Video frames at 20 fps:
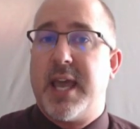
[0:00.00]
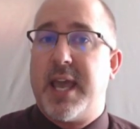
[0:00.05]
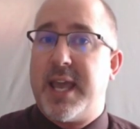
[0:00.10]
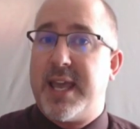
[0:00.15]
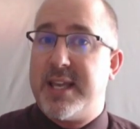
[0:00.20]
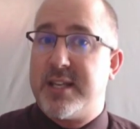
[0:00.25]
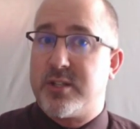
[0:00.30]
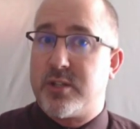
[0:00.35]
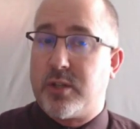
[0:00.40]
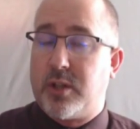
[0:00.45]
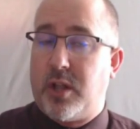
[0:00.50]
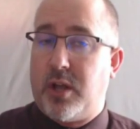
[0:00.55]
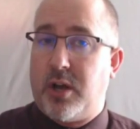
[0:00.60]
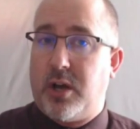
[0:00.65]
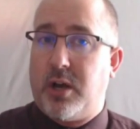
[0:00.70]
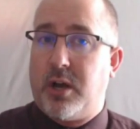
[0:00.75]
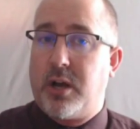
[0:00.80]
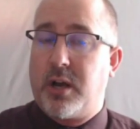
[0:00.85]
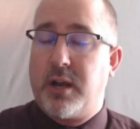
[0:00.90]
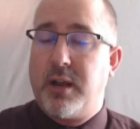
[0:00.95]
as
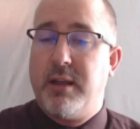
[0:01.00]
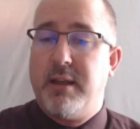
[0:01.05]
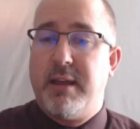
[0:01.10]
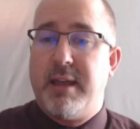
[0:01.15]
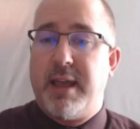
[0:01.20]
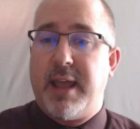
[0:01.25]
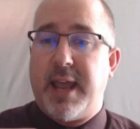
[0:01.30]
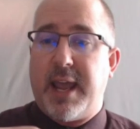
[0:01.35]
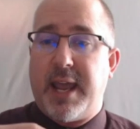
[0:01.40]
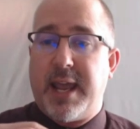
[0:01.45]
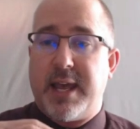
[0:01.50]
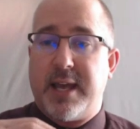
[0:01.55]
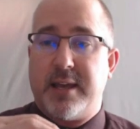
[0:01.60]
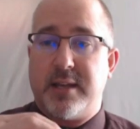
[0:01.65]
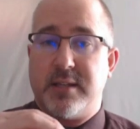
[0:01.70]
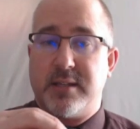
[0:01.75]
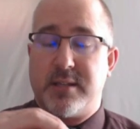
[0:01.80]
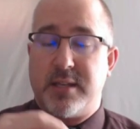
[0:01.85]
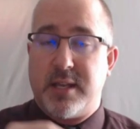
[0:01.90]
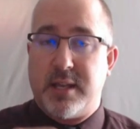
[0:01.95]
long
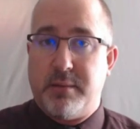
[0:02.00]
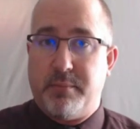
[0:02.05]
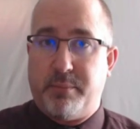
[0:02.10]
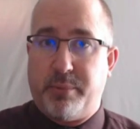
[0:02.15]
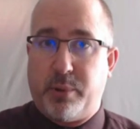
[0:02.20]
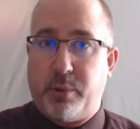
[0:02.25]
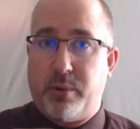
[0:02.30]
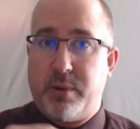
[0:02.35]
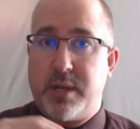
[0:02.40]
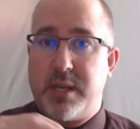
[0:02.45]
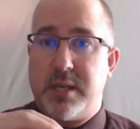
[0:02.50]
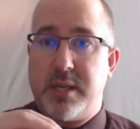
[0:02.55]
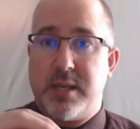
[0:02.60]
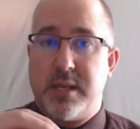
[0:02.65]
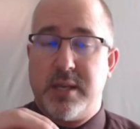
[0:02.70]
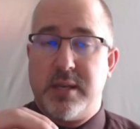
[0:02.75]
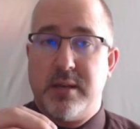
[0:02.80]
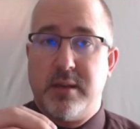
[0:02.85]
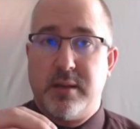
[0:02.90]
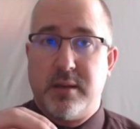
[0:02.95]
as
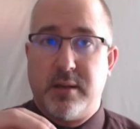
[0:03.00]
employee,